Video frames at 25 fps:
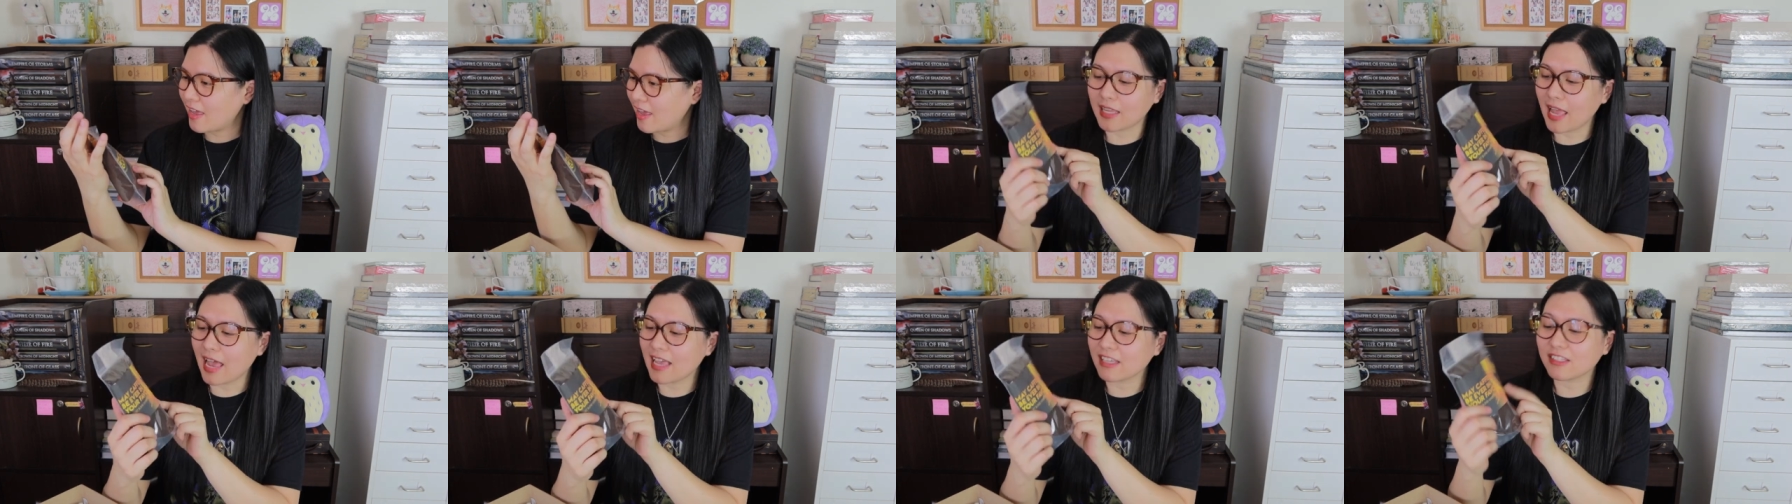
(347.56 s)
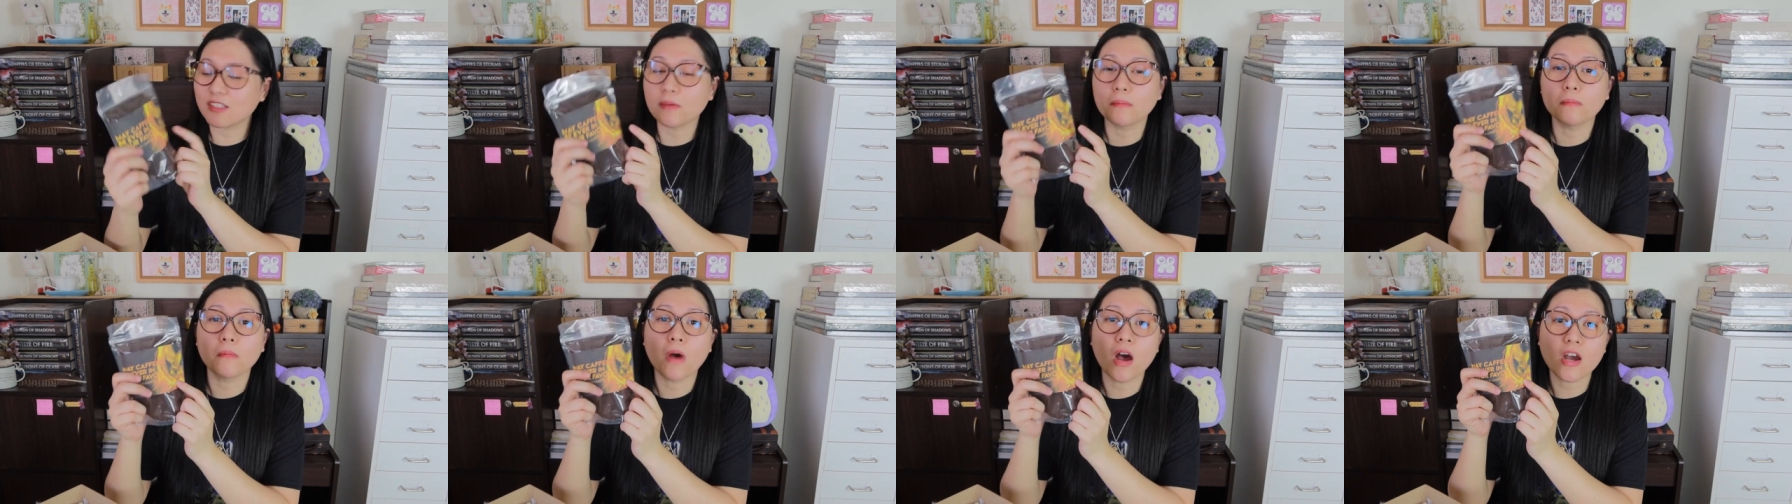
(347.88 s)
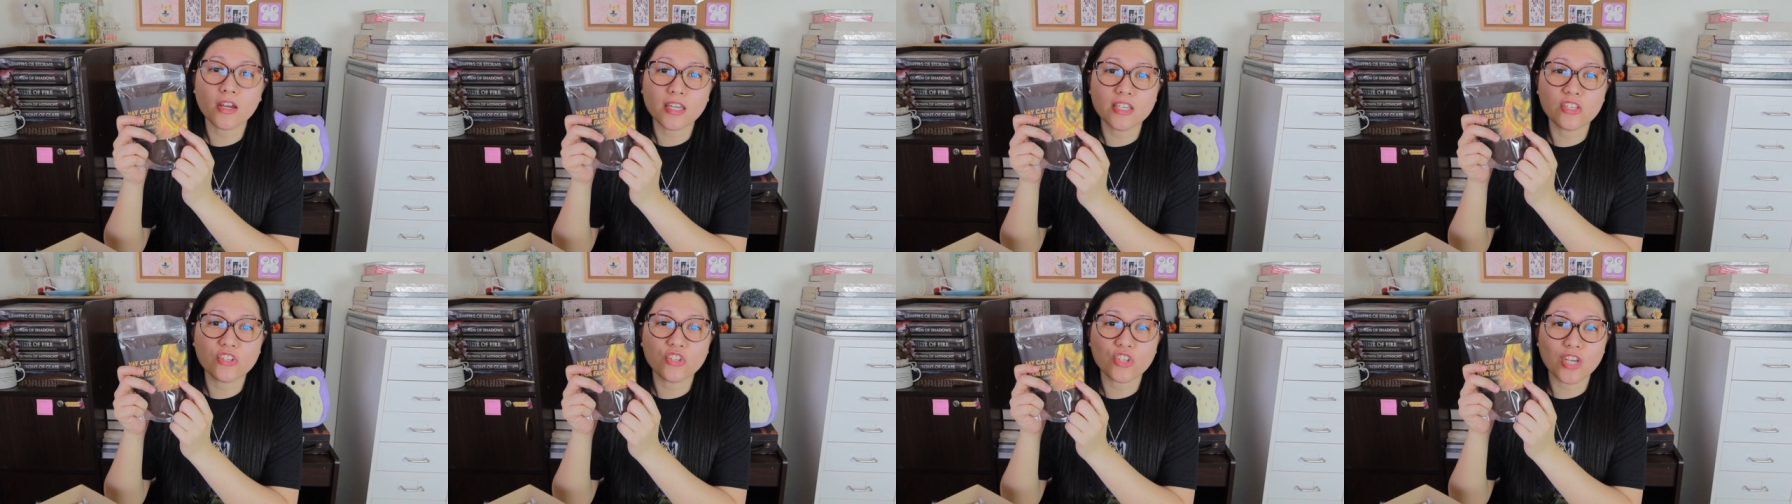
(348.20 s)
It has the
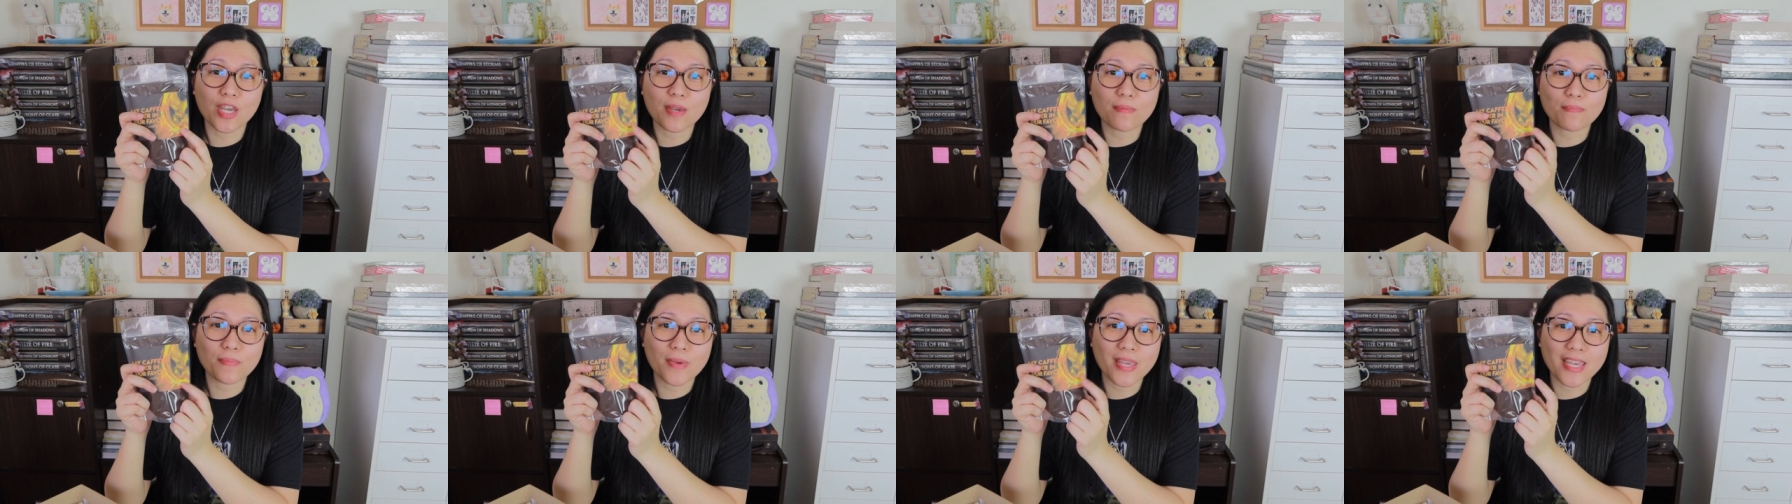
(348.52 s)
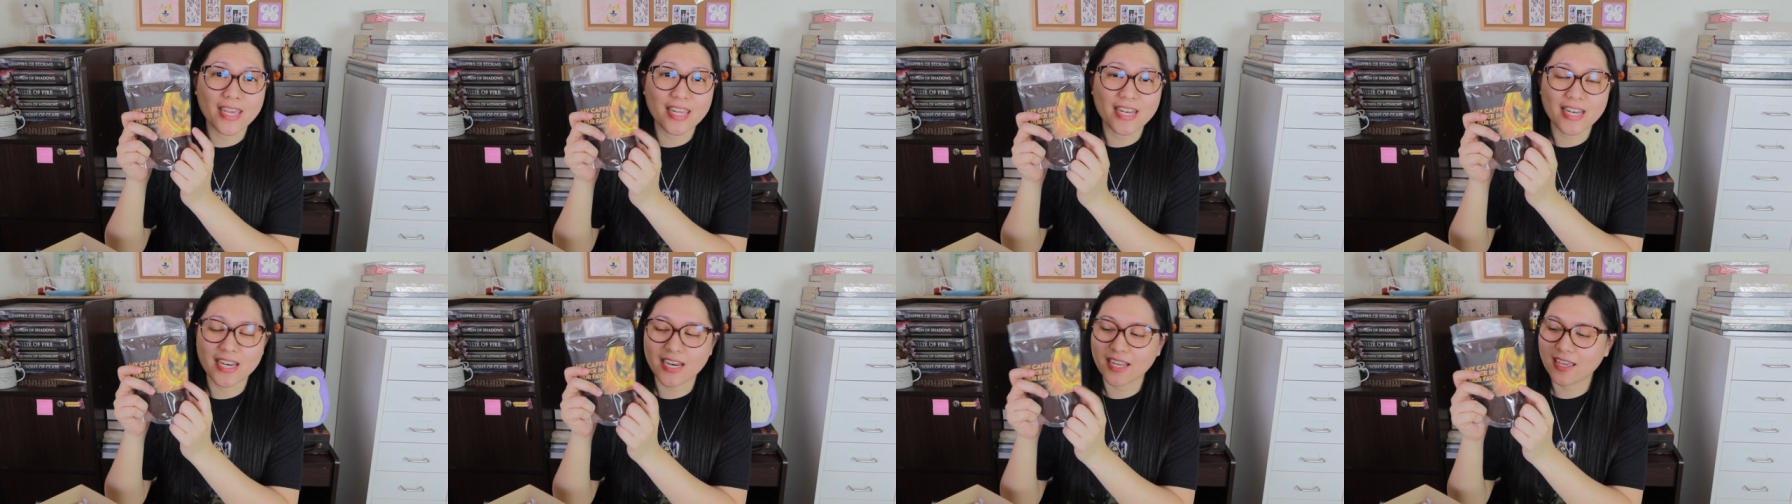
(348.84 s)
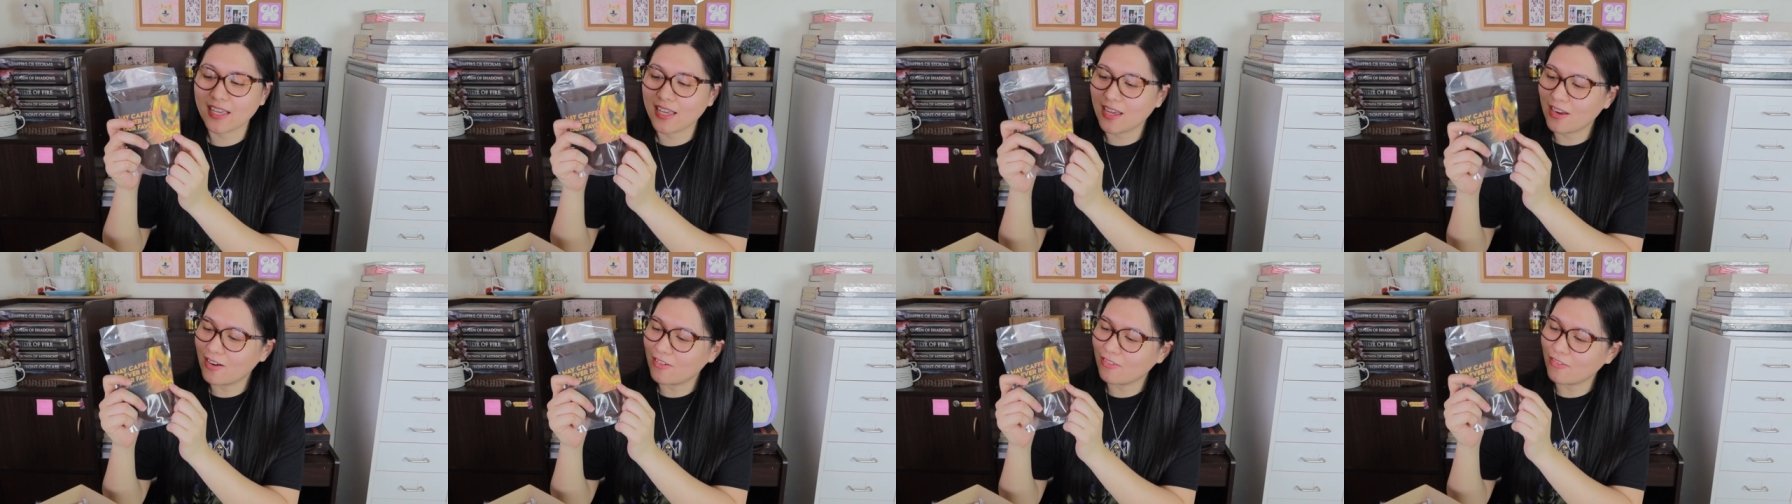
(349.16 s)
Mockingjay pin
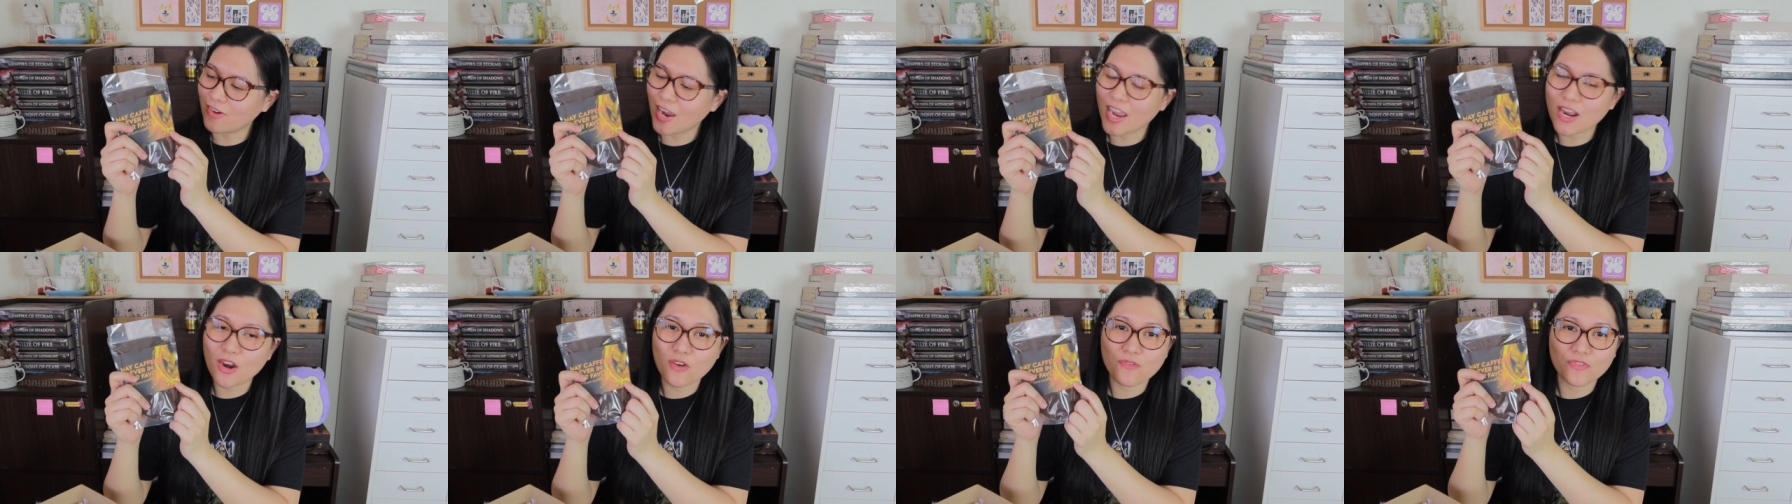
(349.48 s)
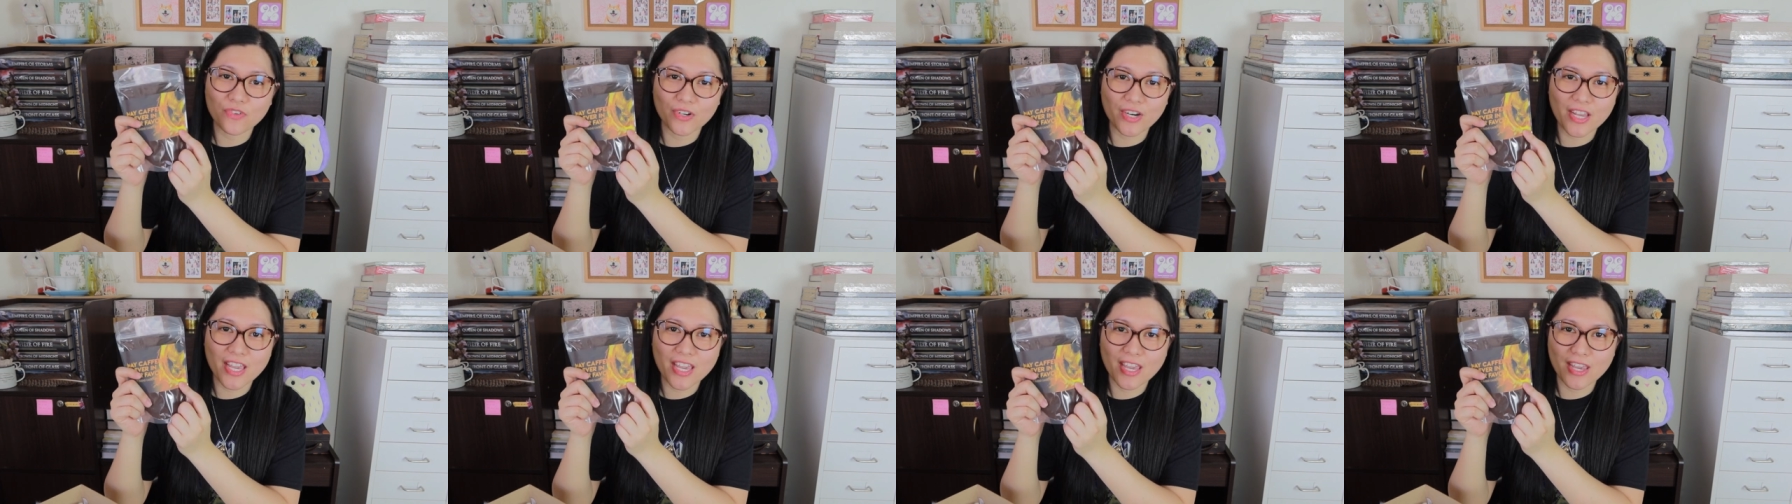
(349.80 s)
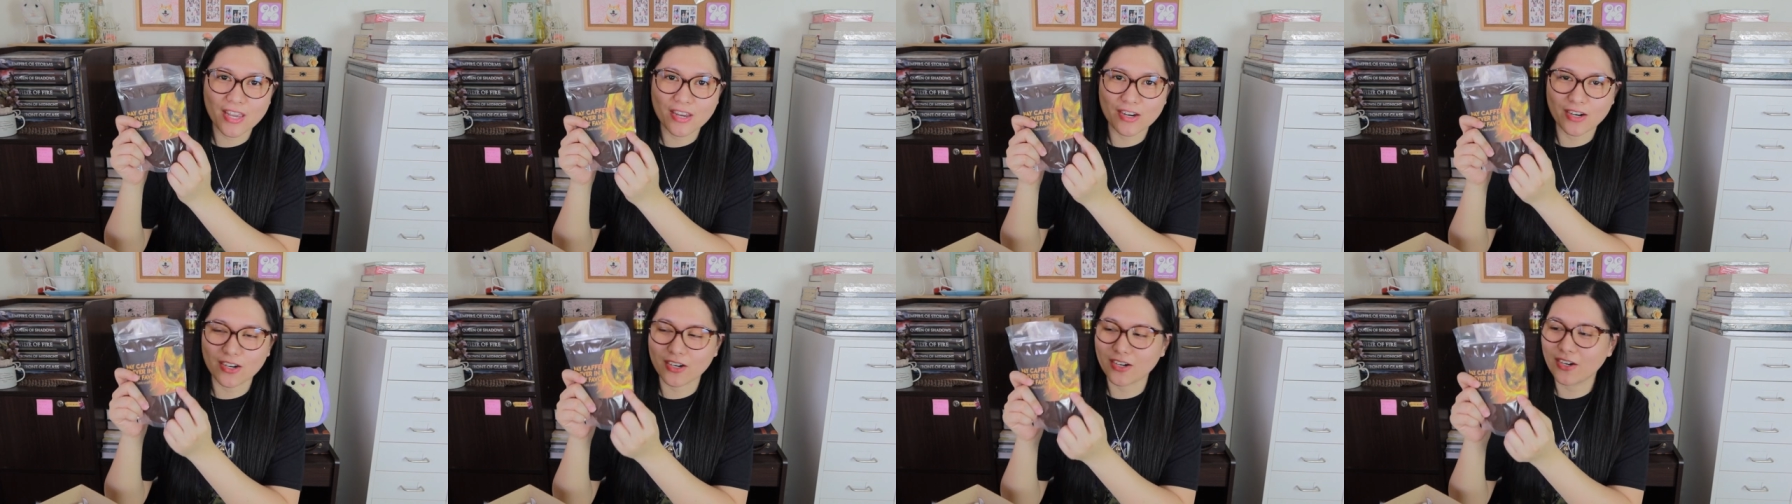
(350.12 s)
right over
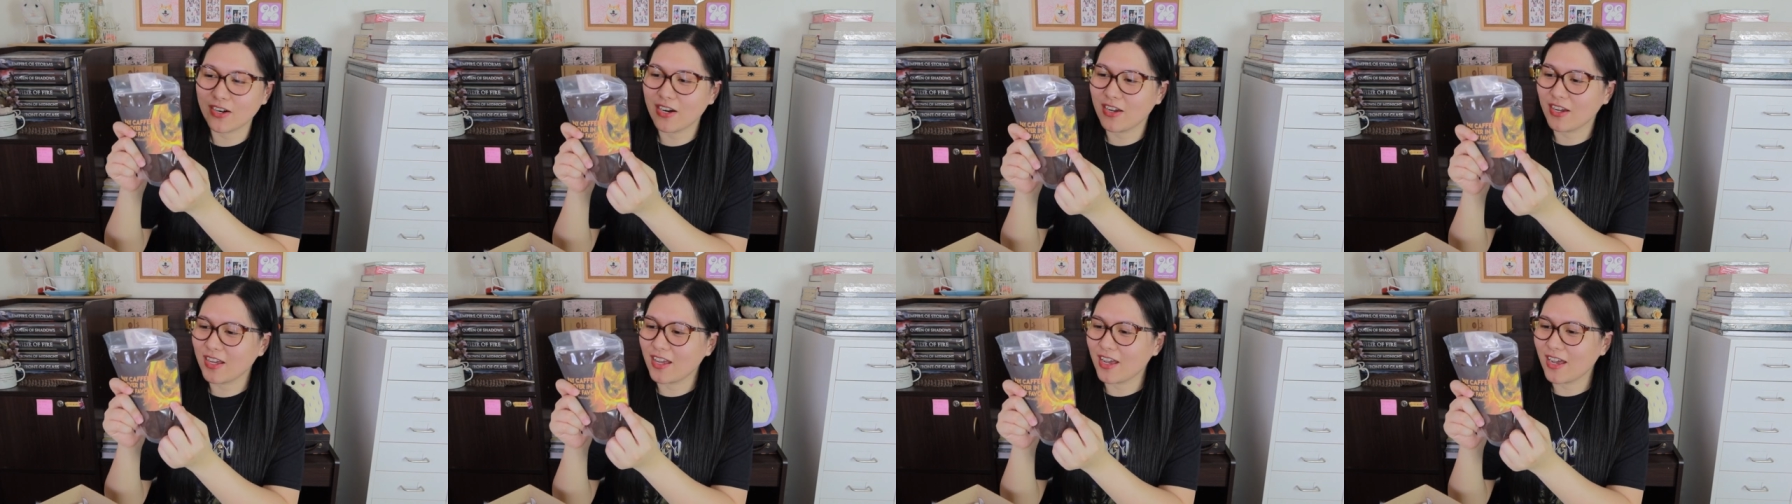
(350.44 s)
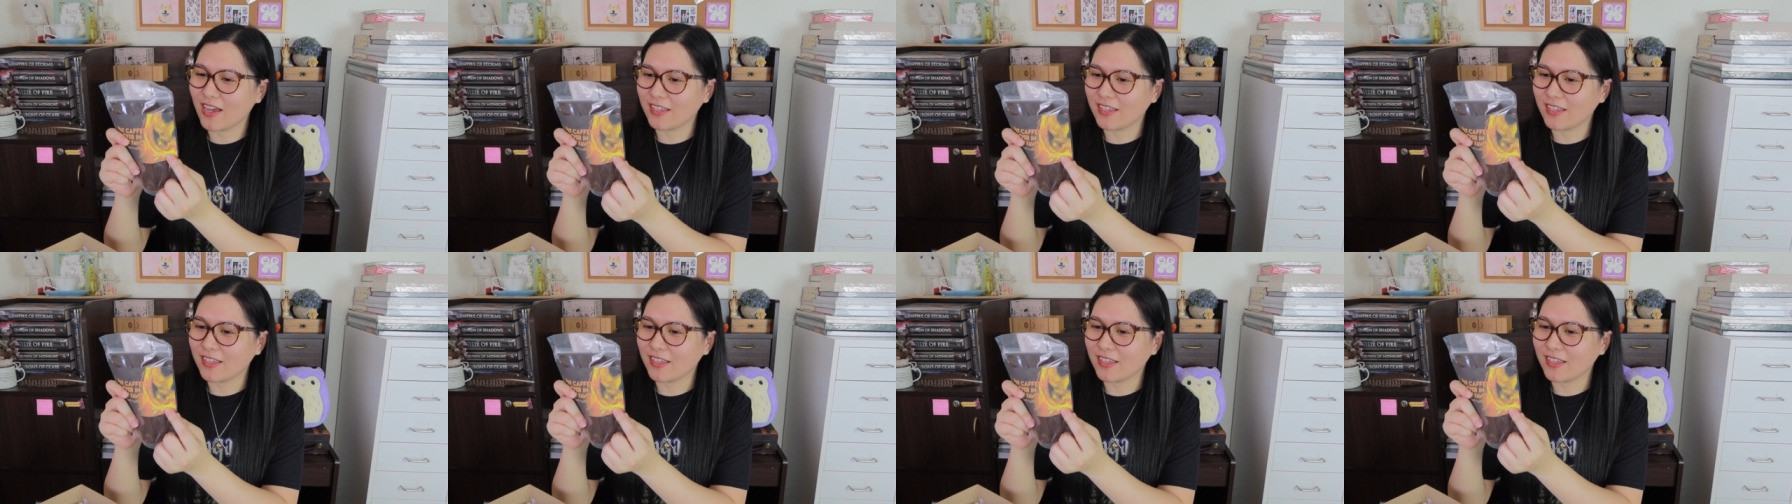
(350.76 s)
here.